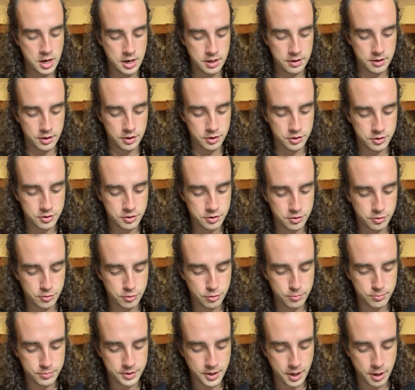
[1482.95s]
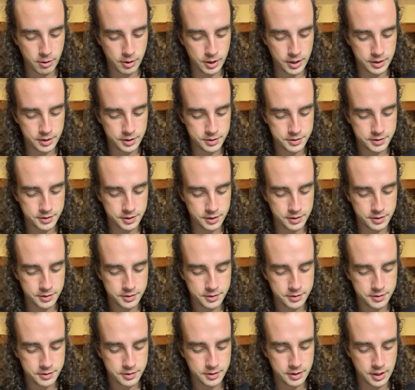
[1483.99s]
that assumes our
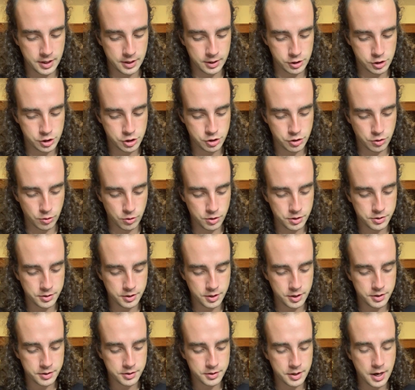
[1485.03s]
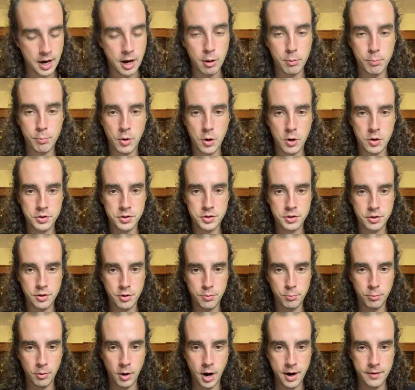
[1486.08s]
innocence and assures us our personal
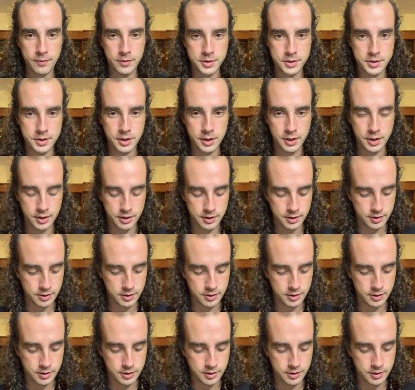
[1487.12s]
privacy.